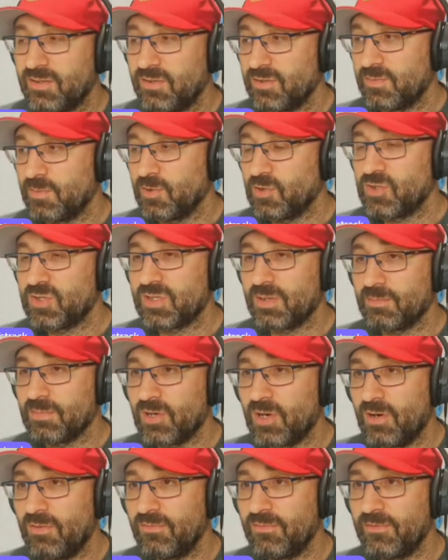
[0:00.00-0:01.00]
and as much as I'm
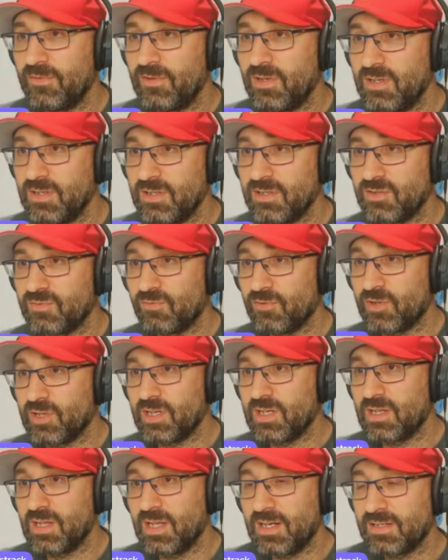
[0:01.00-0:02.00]
confident in this
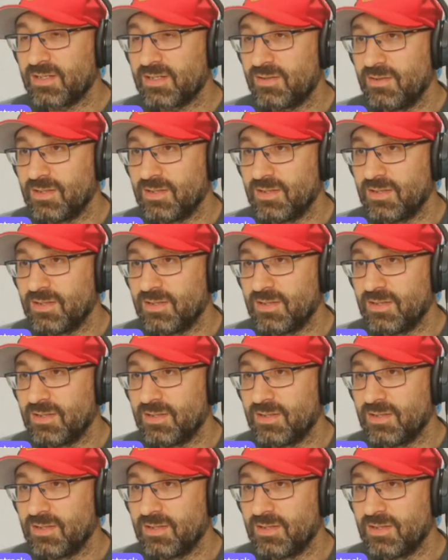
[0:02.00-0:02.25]
rookie class